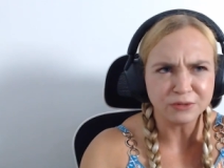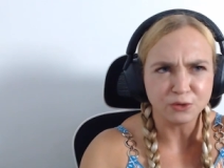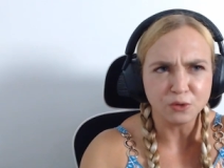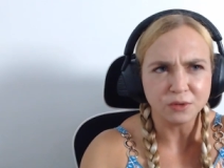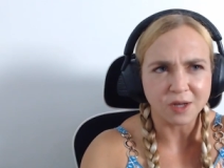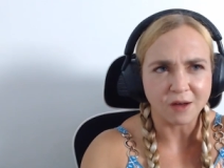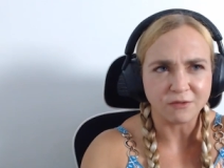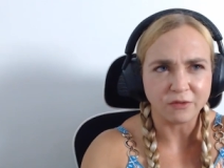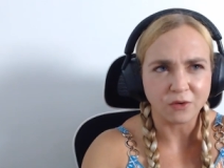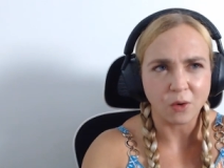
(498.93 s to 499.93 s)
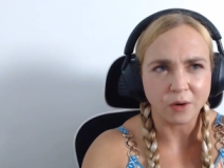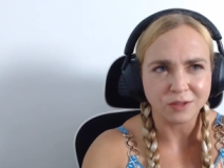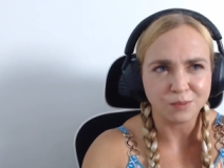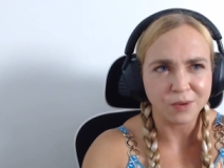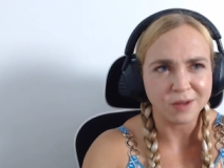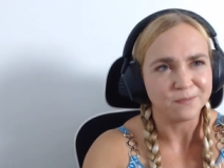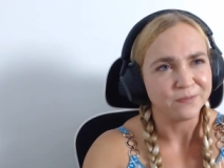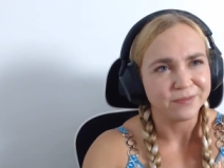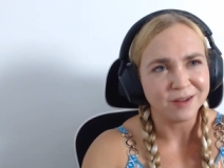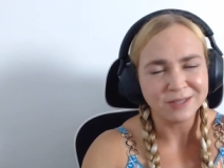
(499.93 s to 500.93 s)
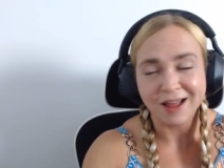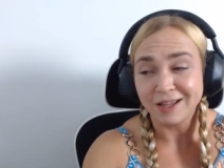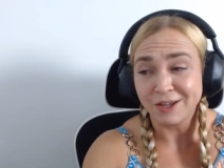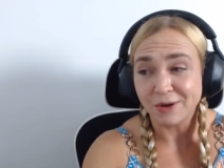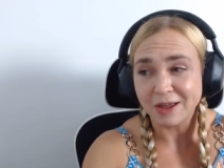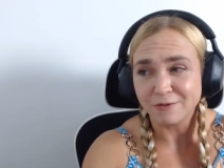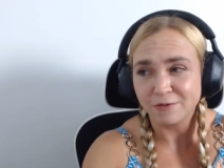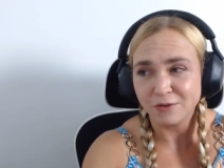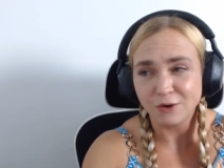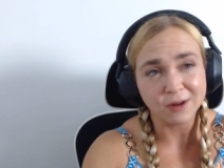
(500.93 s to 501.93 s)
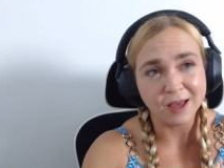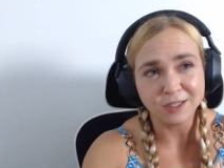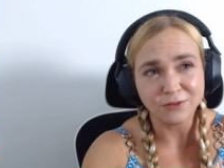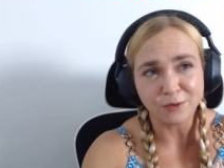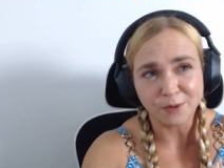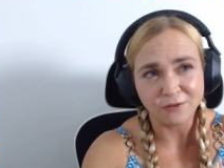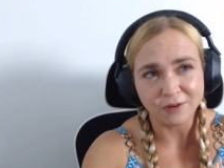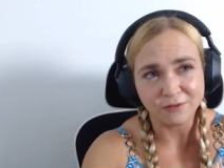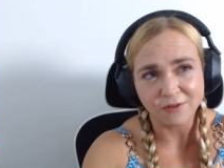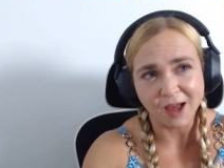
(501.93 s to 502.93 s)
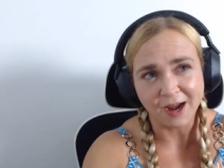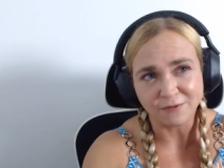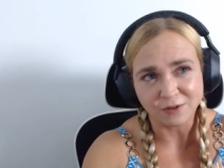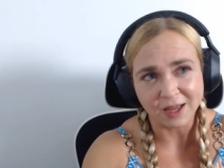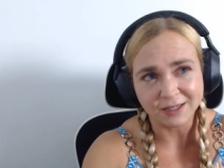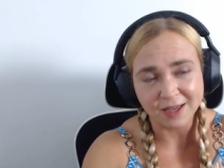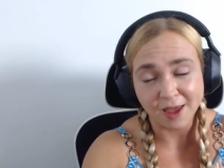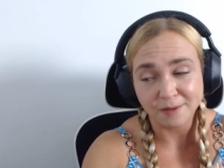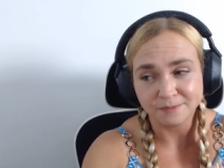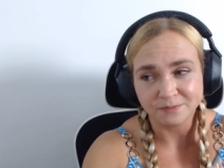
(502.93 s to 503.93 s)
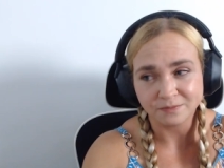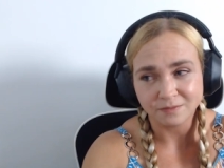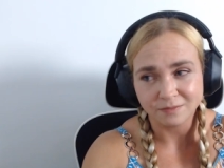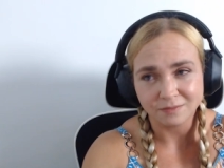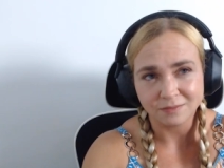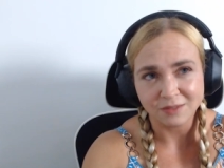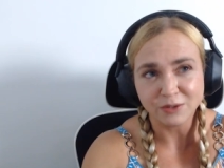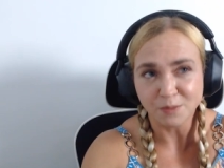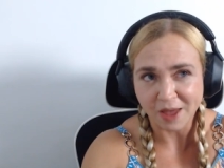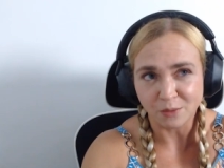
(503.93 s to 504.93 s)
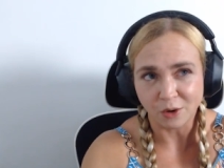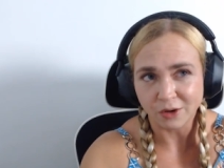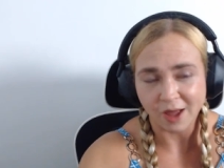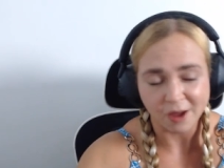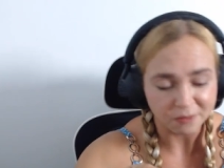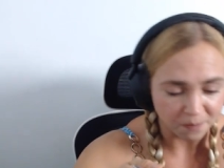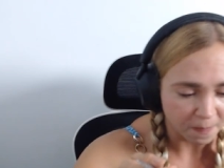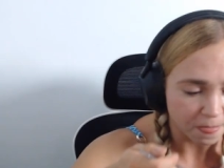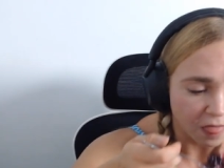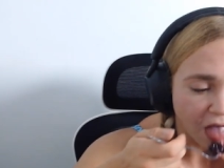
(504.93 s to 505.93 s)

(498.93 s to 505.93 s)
I'll still do stuff, of course, but I'm telling you, if your legs feel perfectly fine after leg day, it was a bad workout.